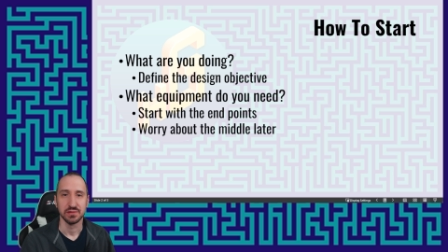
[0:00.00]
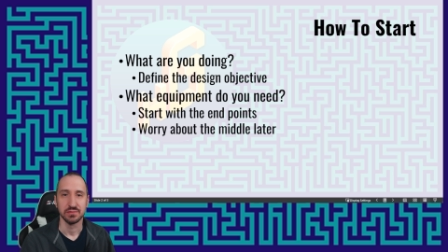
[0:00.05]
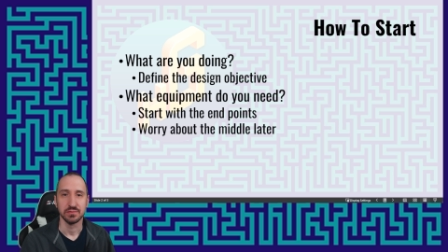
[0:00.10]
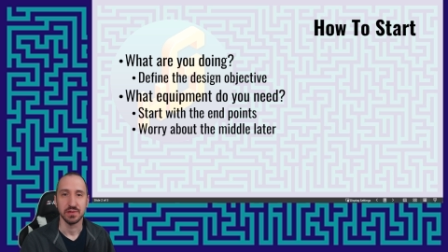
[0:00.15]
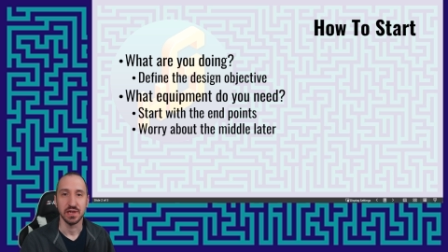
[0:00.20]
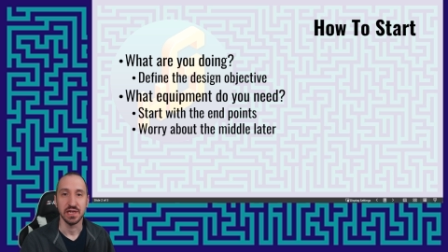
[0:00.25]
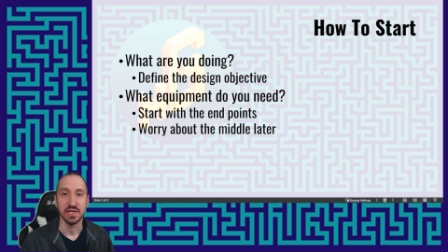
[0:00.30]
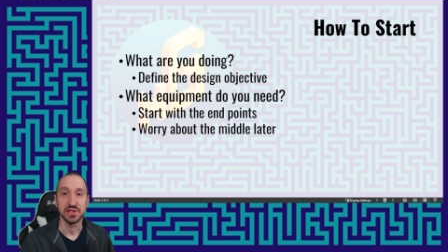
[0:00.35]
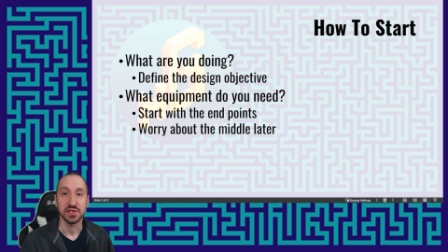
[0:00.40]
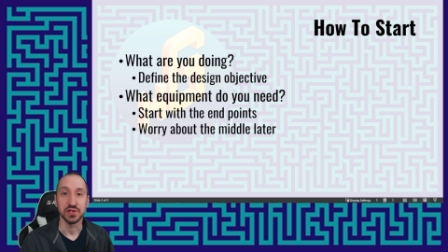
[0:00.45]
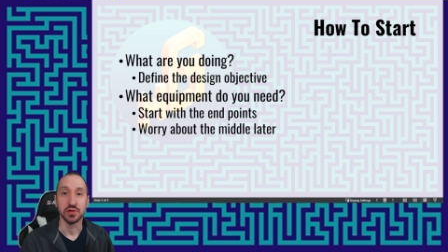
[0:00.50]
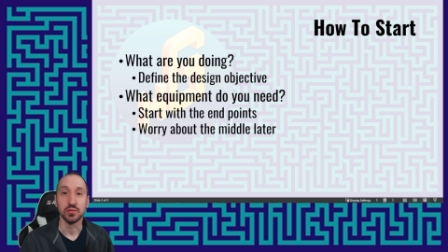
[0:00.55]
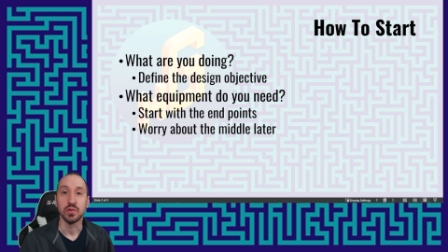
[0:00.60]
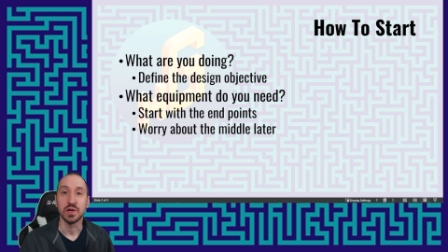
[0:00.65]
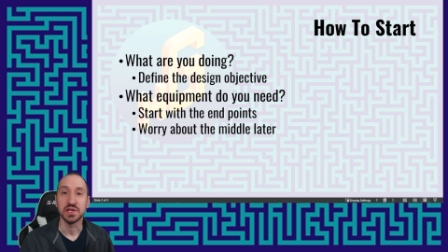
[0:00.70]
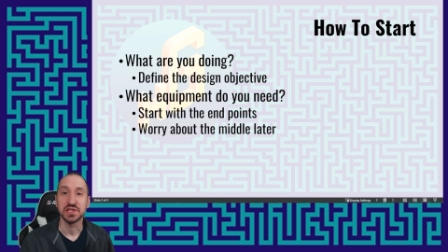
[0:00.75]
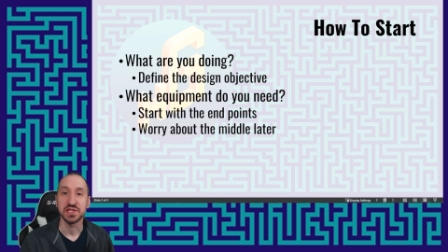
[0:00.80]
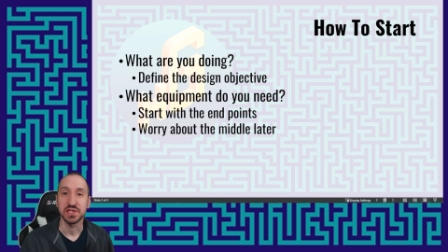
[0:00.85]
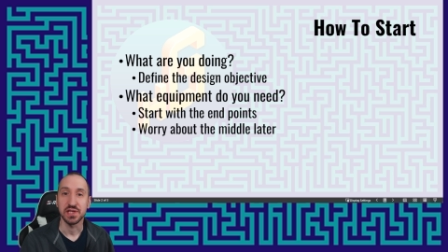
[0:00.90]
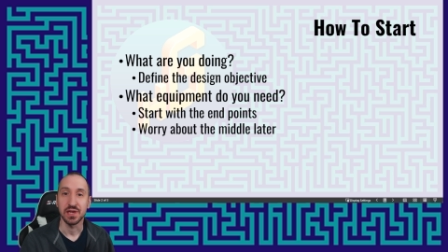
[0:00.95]
right? So
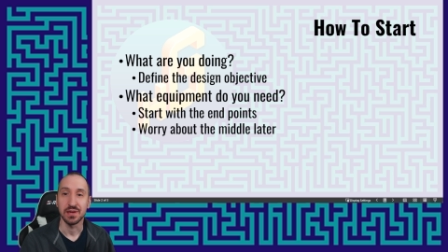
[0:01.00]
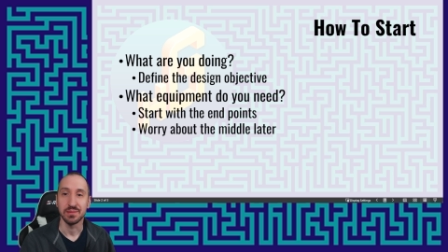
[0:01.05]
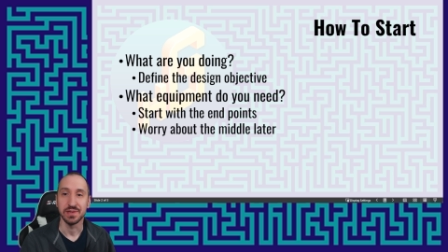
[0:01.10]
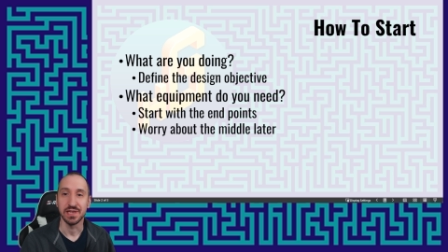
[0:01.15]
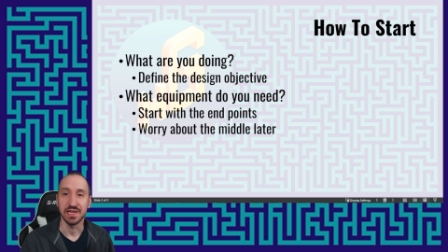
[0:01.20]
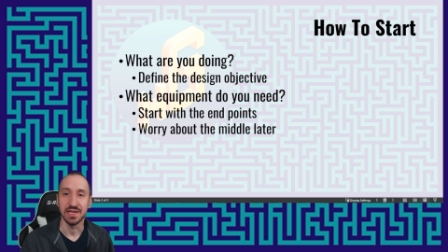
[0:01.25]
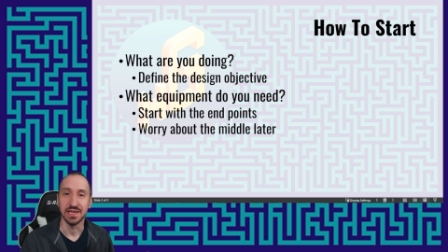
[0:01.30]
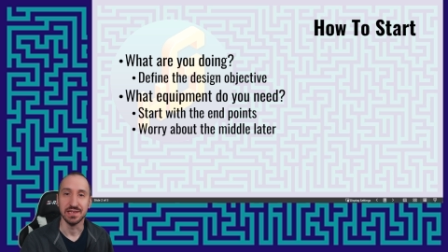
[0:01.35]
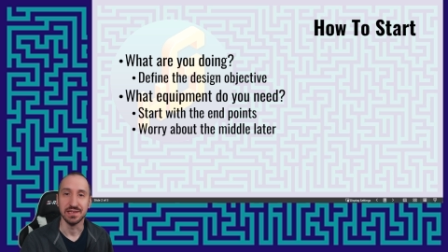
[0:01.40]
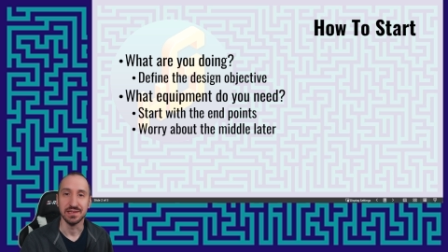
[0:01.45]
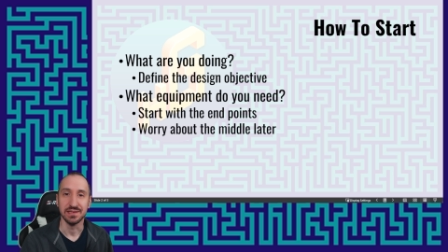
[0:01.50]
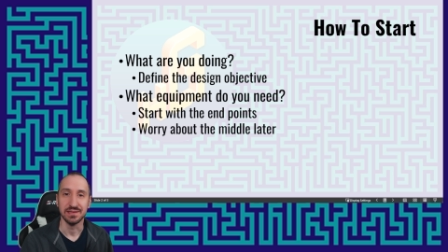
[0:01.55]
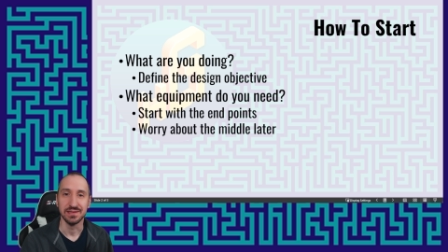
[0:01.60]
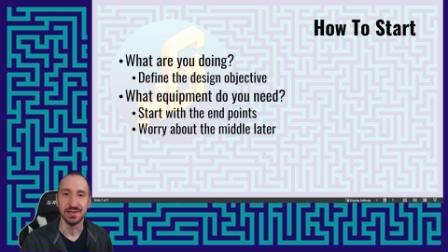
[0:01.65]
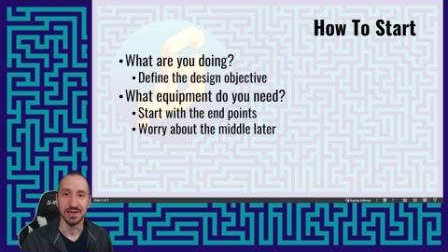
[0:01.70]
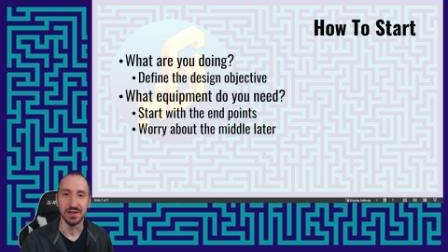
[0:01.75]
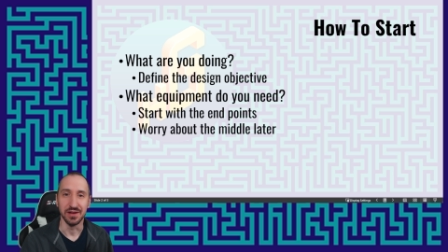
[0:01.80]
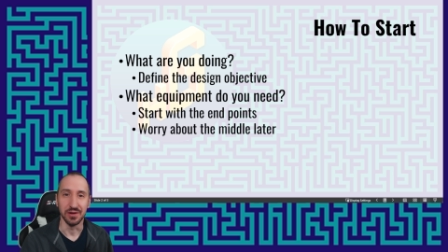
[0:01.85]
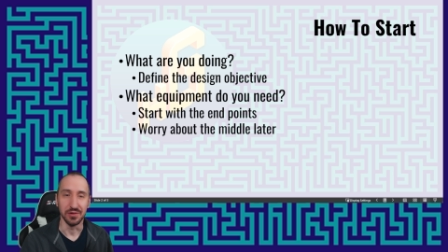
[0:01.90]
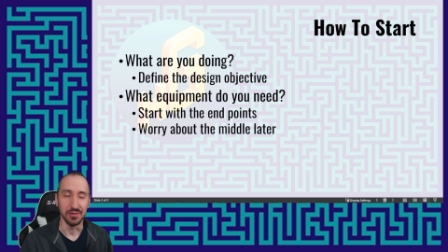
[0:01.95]
what's coming in, you know,